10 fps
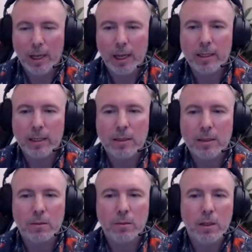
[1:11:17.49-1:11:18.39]
And this
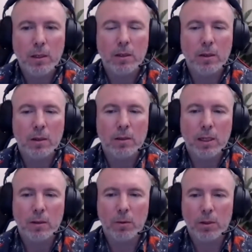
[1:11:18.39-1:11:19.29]
is a really
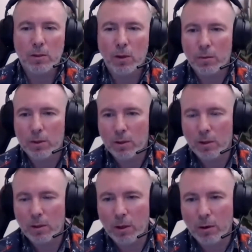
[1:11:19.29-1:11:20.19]
thing what is always
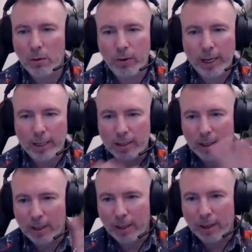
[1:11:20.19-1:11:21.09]
on our flag
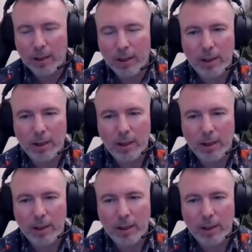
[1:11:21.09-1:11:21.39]
than there.